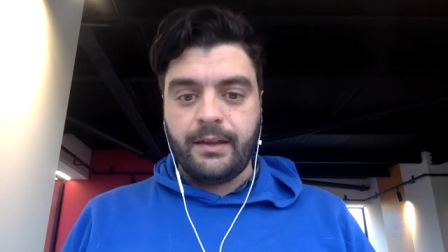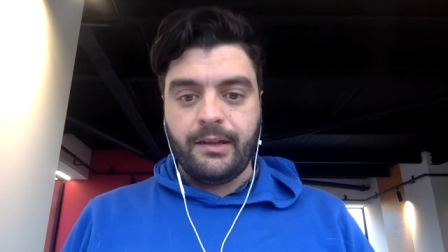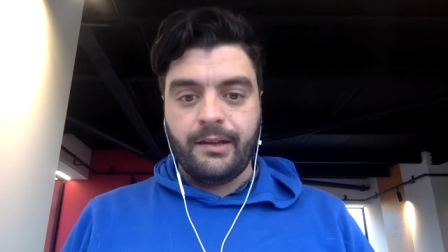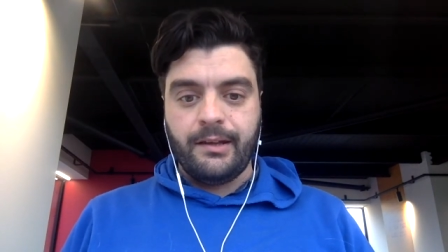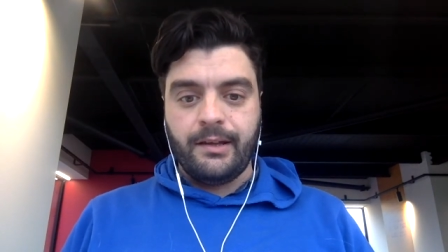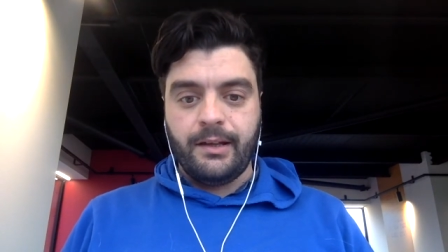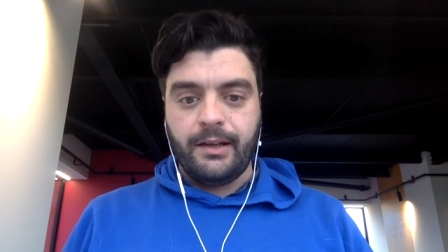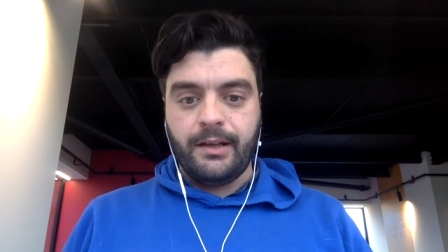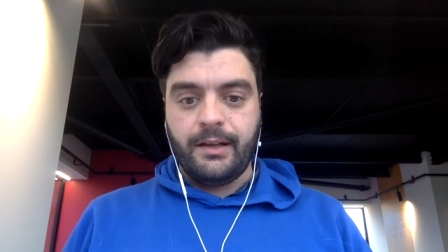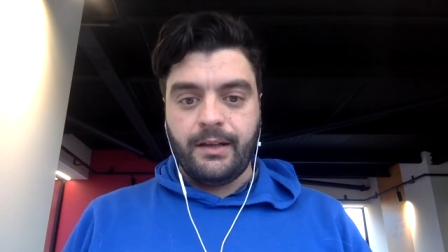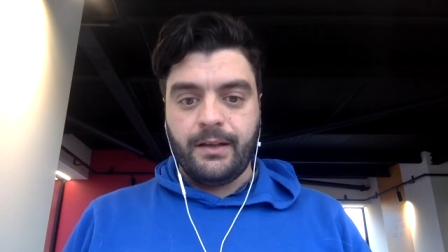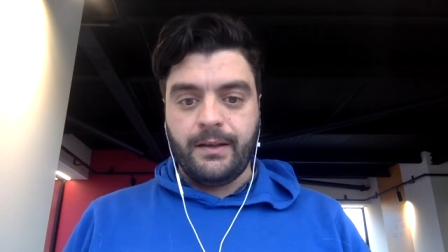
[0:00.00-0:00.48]

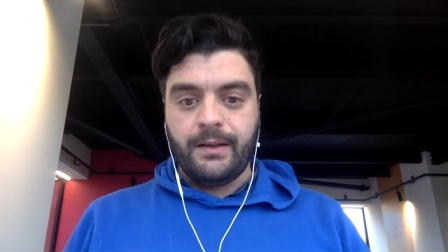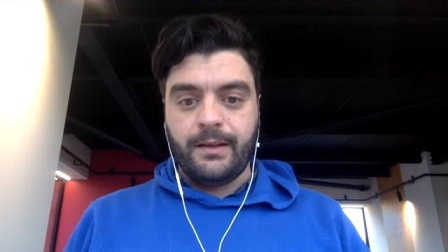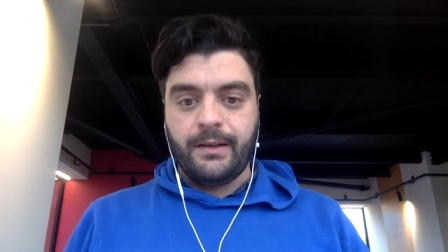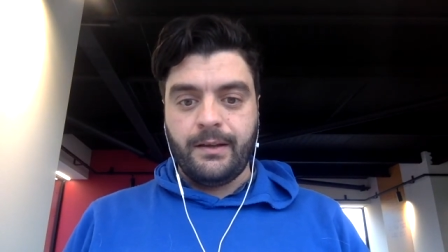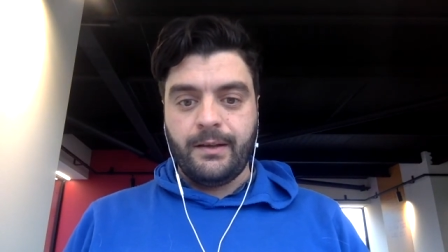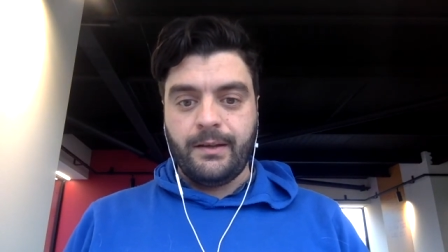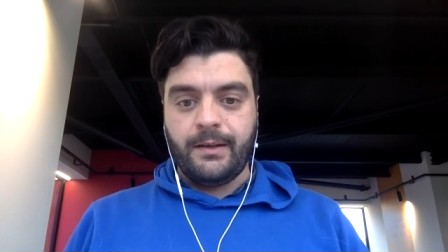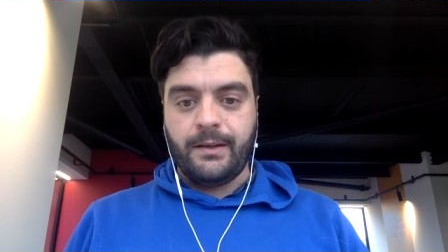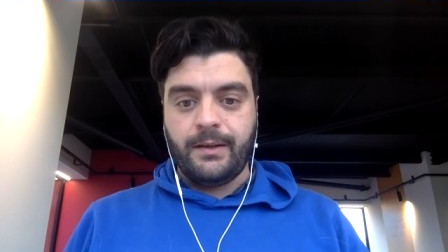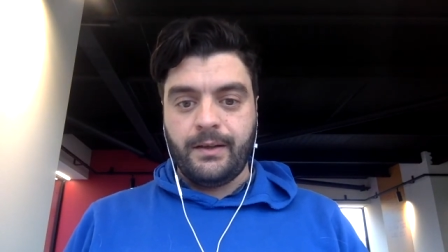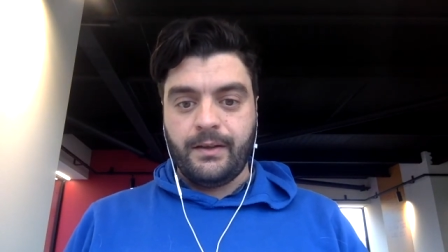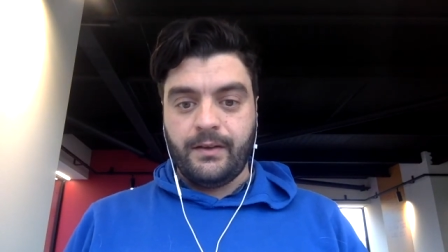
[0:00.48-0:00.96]

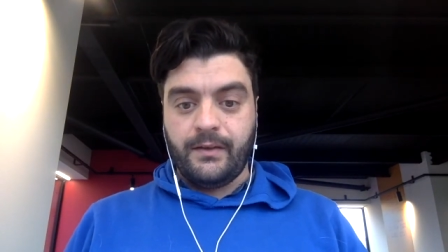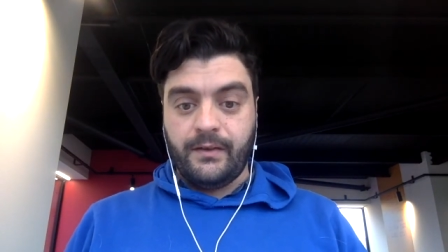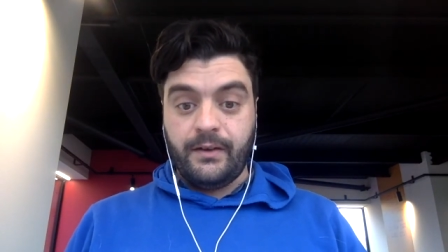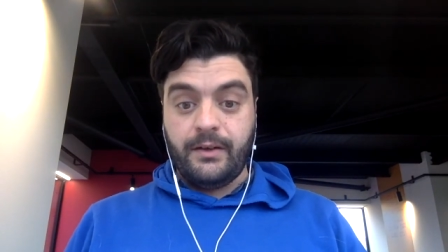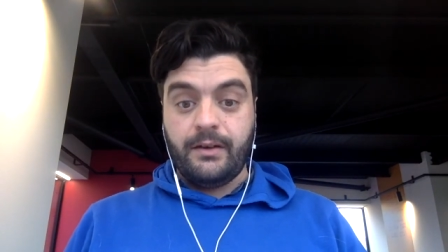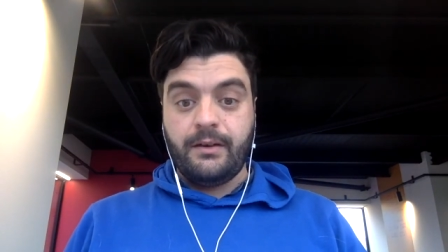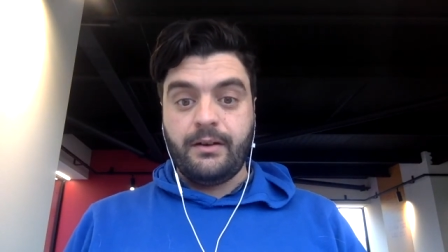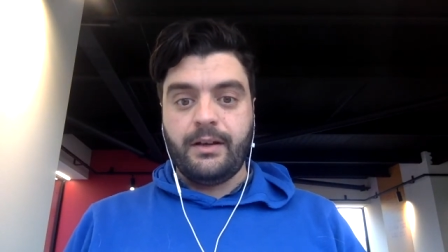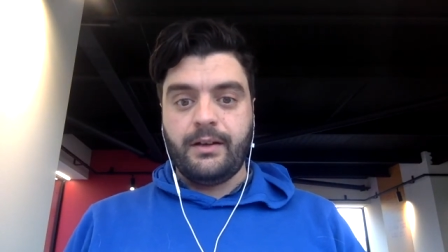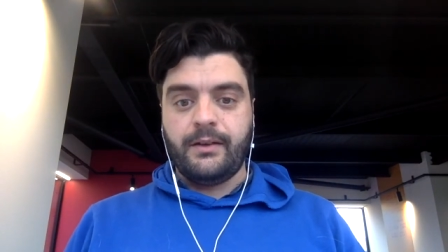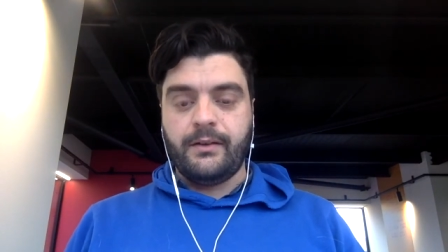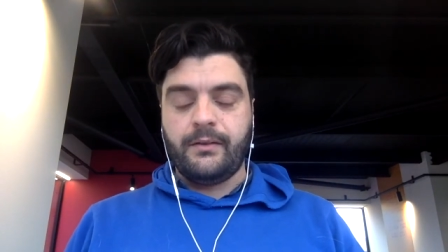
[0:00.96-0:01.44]
the
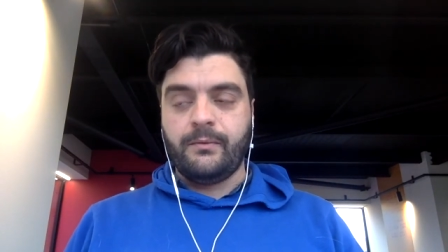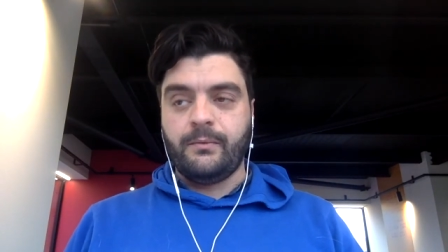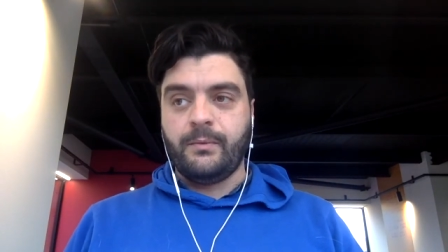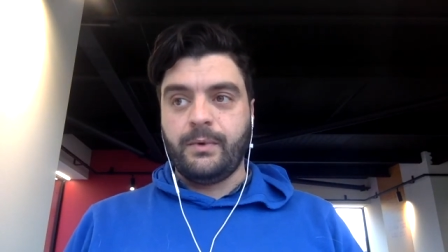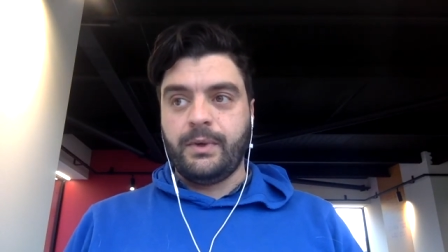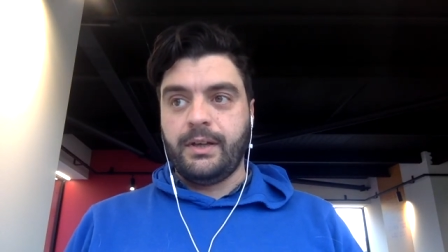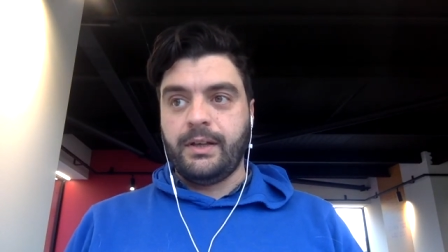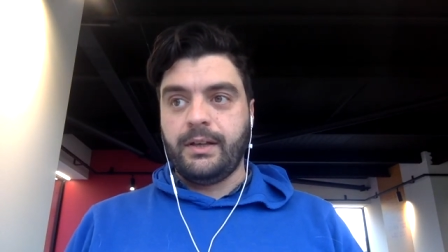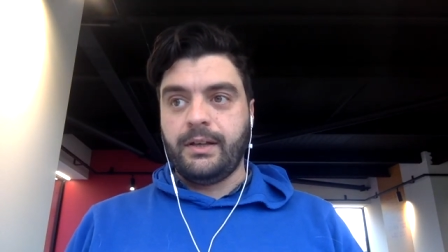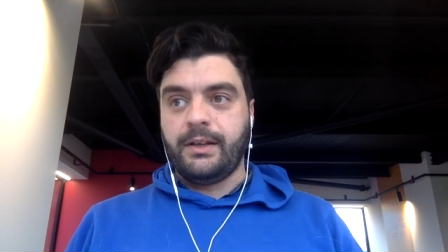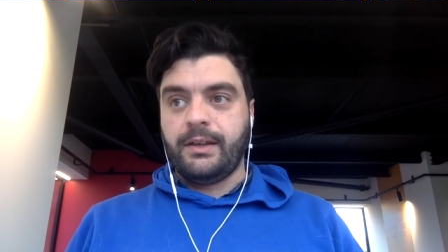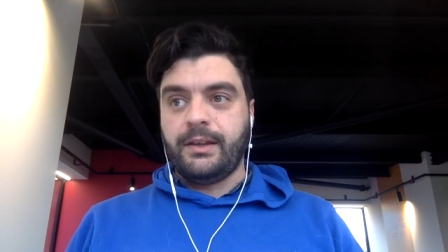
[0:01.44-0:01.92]
series
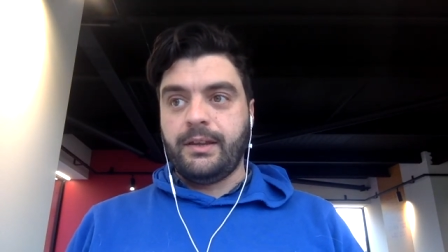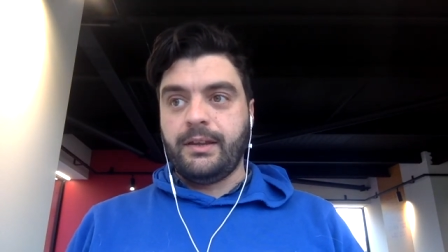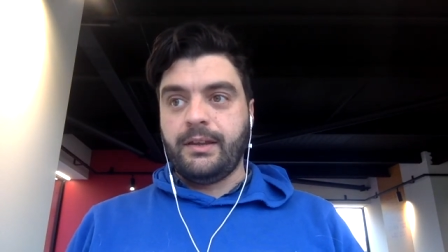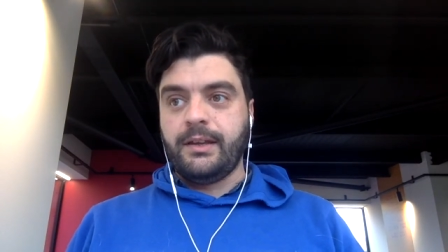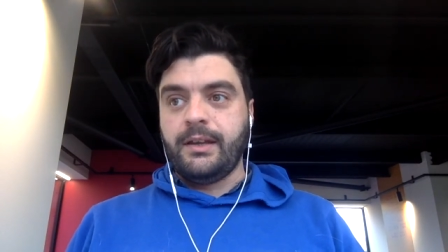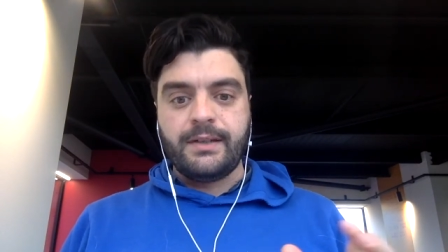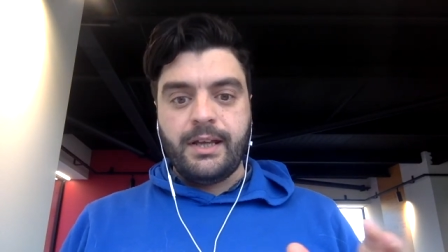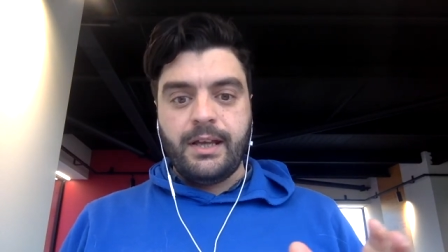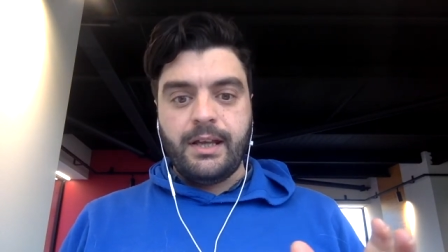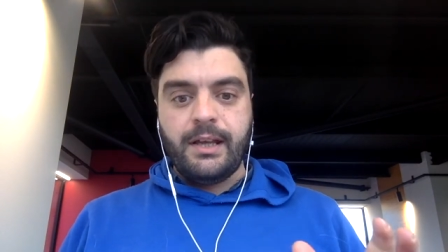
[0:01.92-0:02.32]
with